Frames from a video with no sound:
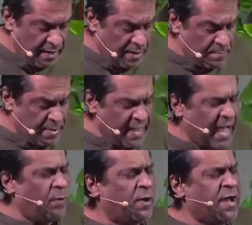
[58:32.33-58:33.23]
May
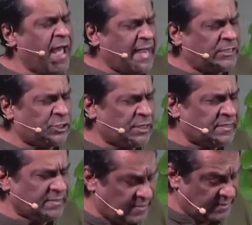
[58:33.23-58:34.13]
our
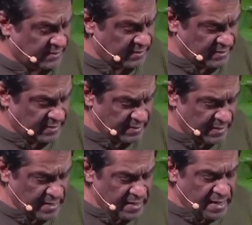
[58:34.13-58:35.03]
actions
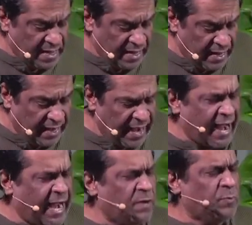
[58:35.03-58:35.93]

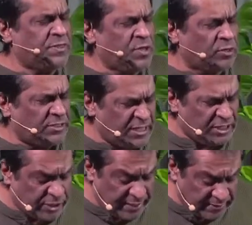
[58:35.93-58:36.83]
align with your
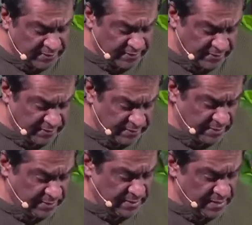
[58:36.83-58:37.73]
teachings,
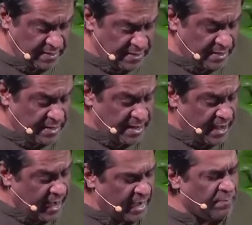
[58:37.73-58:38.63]

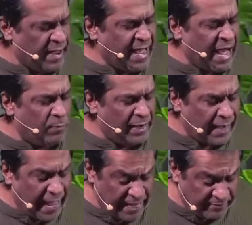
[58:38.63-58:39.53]
and may our
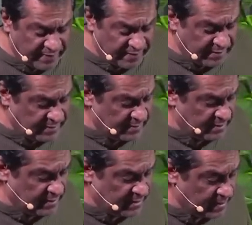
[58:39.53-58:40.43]
lives
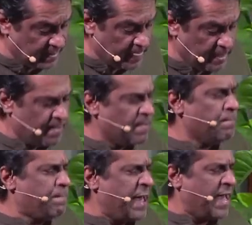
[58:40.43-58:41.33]

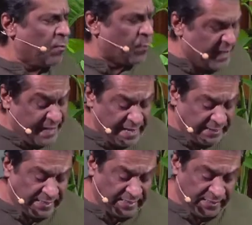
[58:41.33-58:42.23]
bear
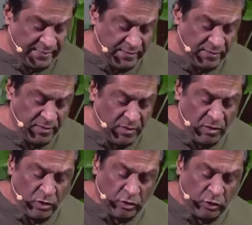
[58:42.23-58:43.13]
witness
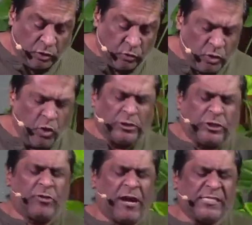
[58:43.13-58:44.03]
to your
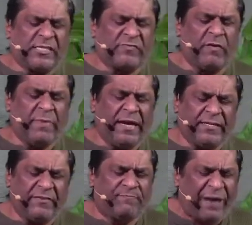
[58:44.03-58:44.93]

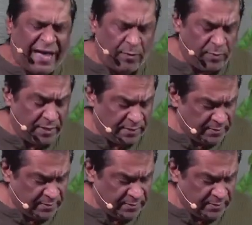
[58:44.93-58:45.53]
transformative power.